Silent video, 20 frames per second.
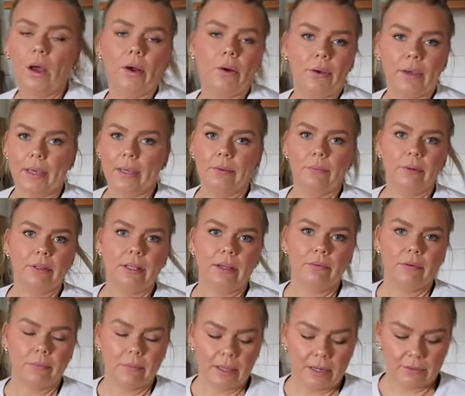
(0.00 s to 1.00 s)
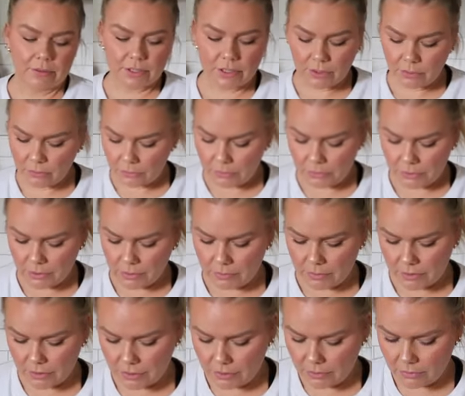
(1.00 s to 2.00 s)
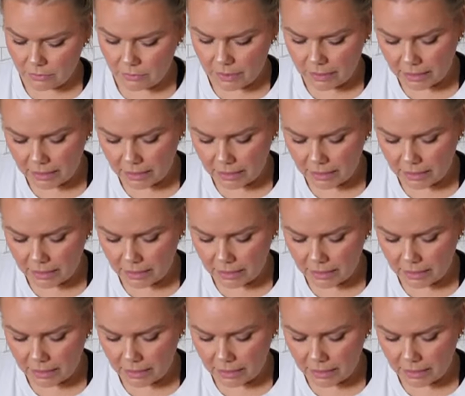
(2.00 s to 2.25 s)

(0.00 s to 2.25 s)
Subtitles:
Okay, well, never mind. I was gonna order it with you